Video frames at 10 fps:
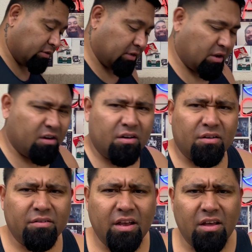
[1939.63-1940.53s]
I was like,
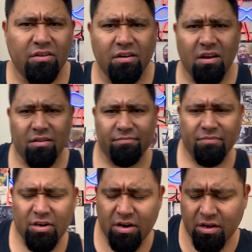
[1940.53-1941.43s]
oh yeah, they're not
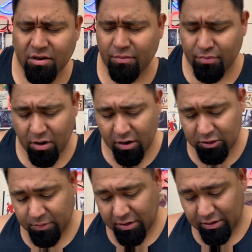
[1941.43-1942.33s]
a good
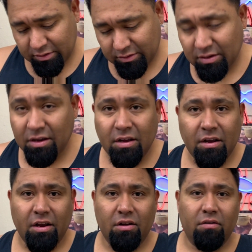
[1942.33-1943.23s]
product because,
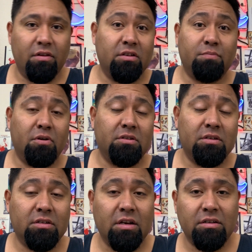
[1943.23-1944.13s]
you know, this
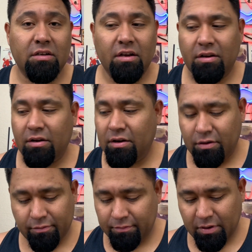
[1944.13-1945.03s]
person says it, and you
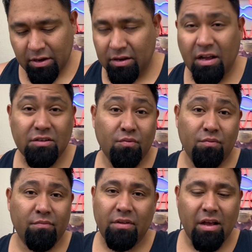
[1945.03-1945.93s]
know, and that's
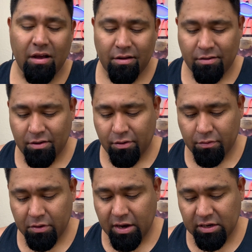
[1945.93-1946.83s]
no,
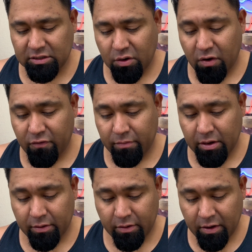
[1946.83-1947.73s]
you gotta stay away from
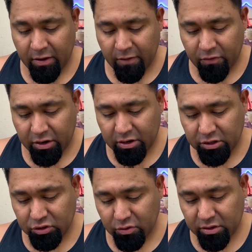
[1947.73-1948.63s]
that. If you're gonna
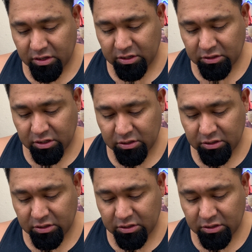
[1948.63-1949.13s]
enjoy things,